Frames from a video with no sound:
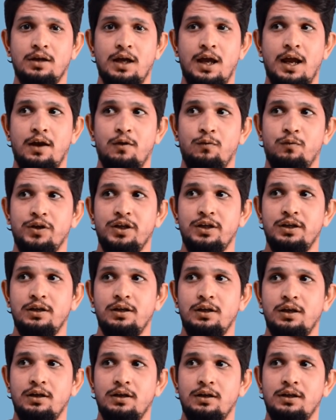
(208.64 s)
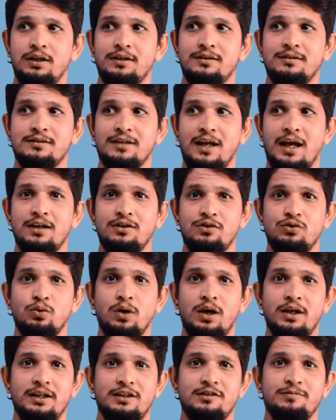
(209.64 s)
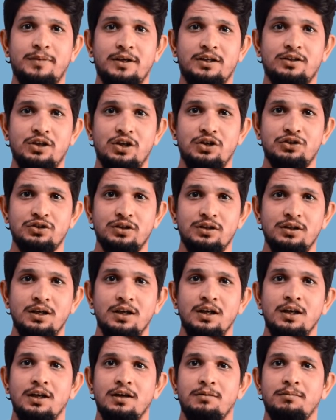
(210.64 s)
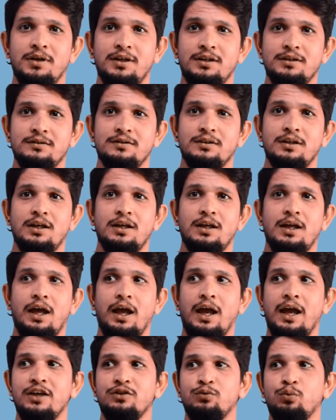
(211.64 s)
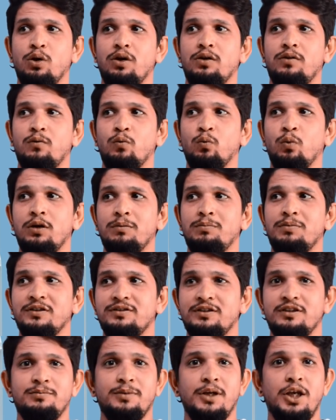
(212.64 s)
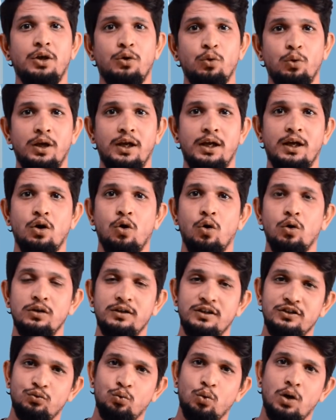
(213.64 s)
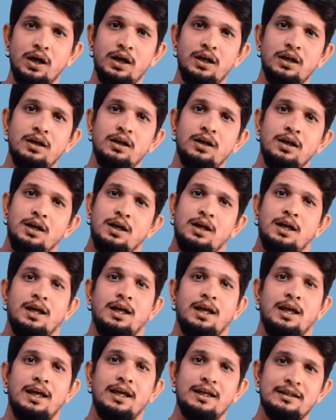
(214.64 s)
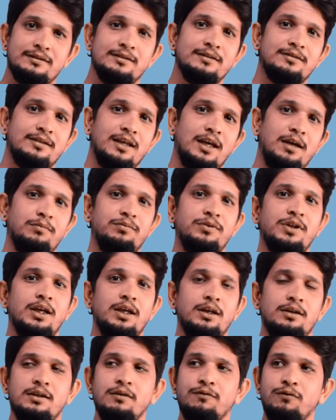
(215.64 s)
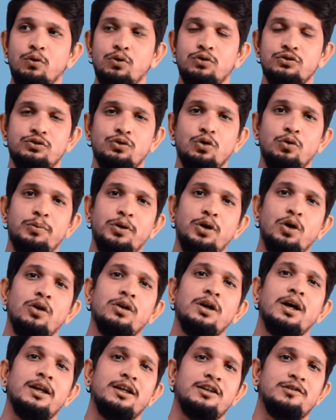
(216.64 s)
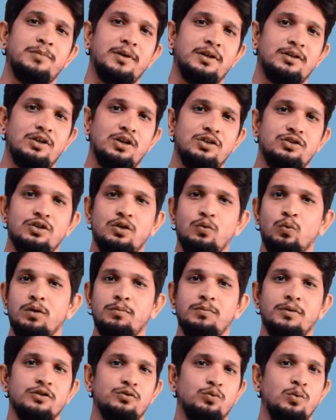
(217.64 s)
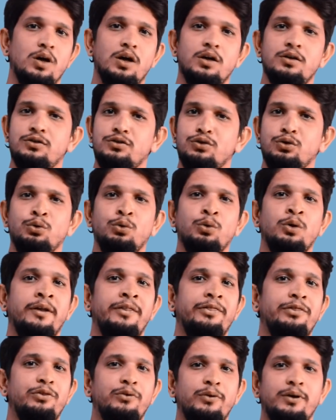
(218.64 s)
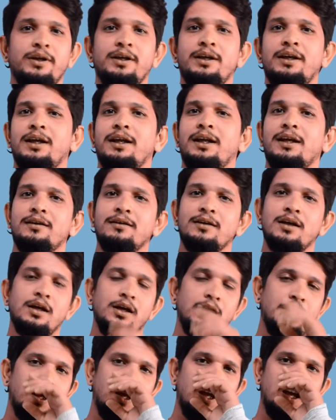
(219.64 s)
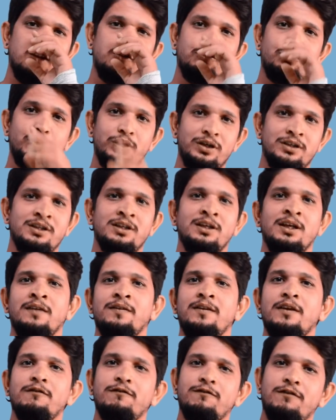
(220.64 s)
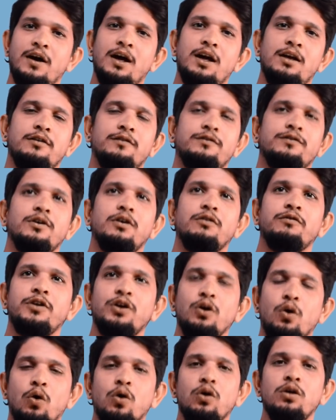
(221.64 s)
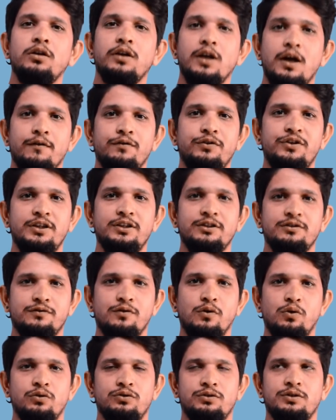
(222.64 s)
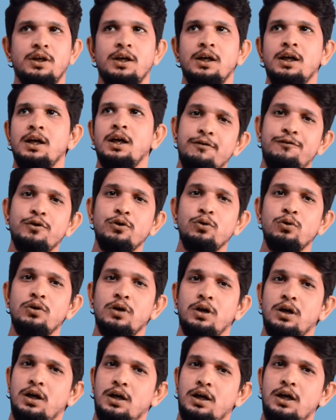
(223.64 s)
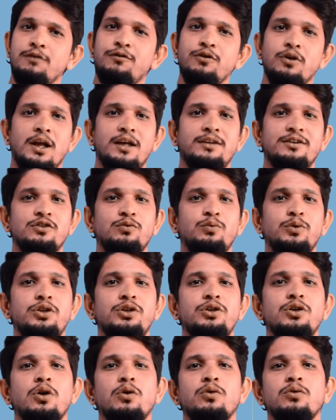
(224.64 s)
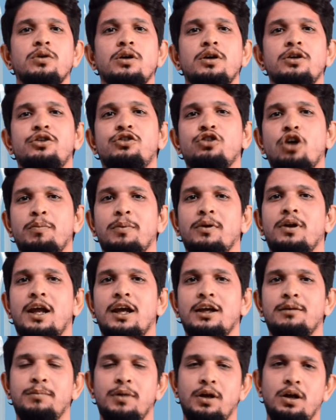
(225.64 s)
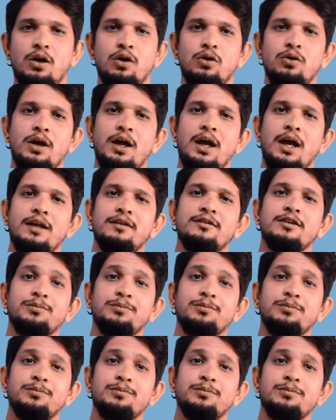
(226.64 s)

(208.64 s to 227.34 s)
and we it stand to our expectation because as what OnePlus has been doing all this while is the same. They, the phones go beyond our expectation. One plus one, two, and three, and eight, and 3T, and then five. We all love these phones. If you if you like this video, drop a like below and